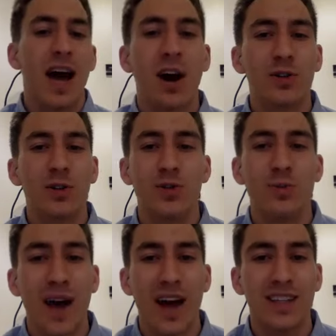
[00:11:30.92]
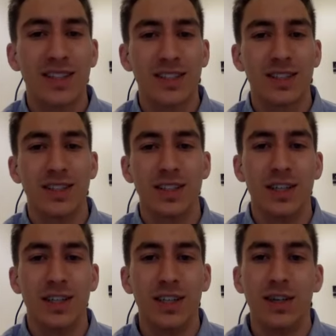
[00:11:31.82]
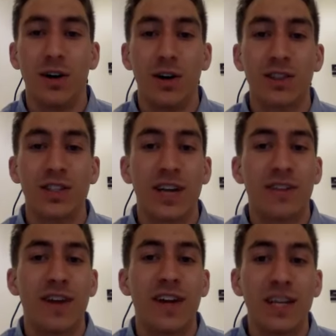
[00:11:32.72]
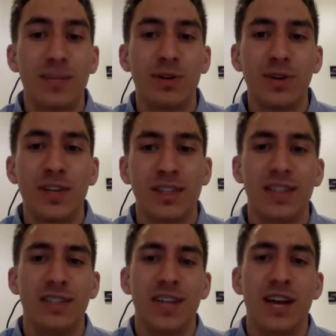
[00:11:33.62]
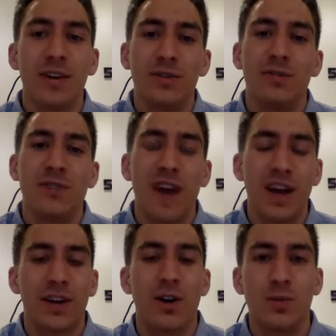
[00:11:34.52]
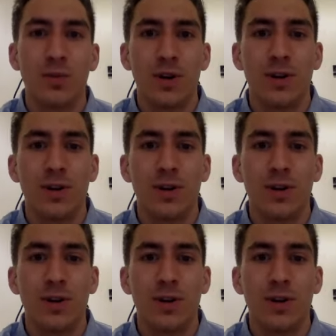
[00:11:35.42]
How do you balance the on-site fan experience and that of the fan at home?